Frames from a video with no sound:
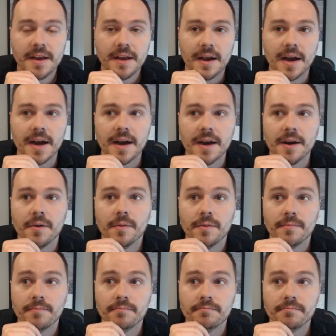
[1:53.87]

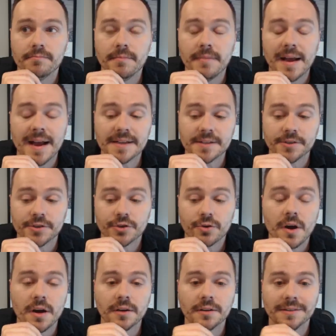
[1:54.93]
has
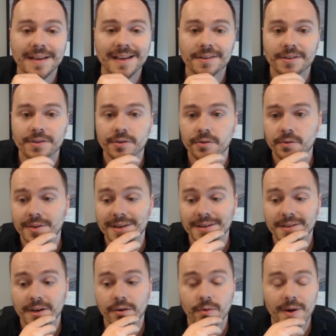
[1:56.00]
strong links to
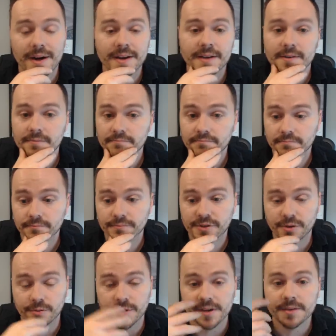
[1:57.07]
this Credit
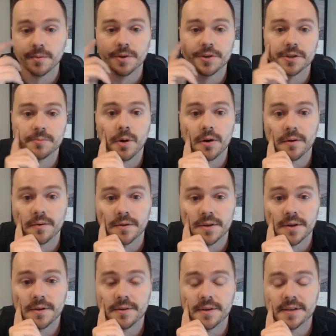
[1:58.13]
Suisse, which is part of
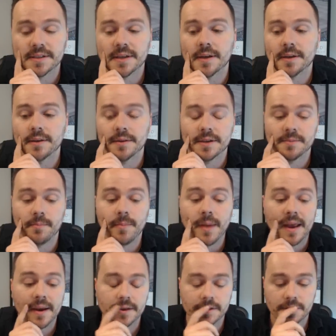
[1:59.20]
this
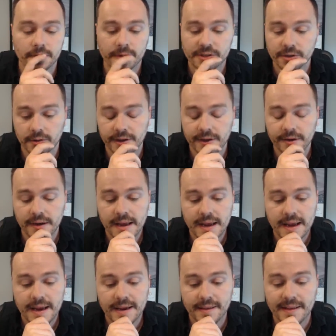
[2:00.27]
bank in Switzerland,
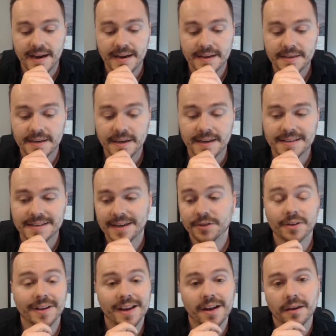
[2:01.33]
that
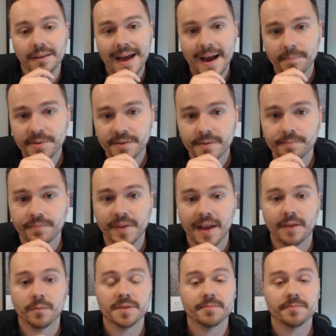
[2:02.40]
essentially collapsed and was